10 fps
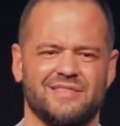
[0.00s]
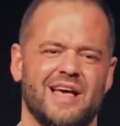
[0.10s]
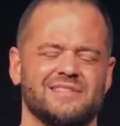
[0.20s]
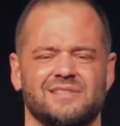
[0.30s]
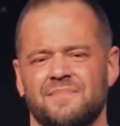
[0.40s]

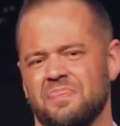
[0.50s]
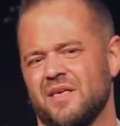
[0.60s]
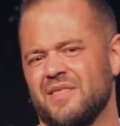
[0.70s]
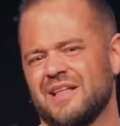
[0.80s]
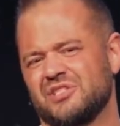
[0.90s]
That's
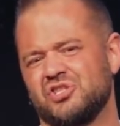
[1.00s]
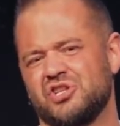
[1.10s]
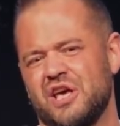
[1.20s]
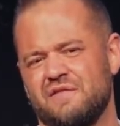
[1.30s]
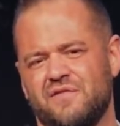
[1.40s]
that's
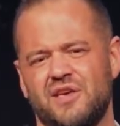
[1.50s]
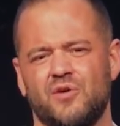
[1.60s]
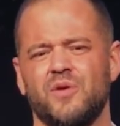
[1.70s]
JV.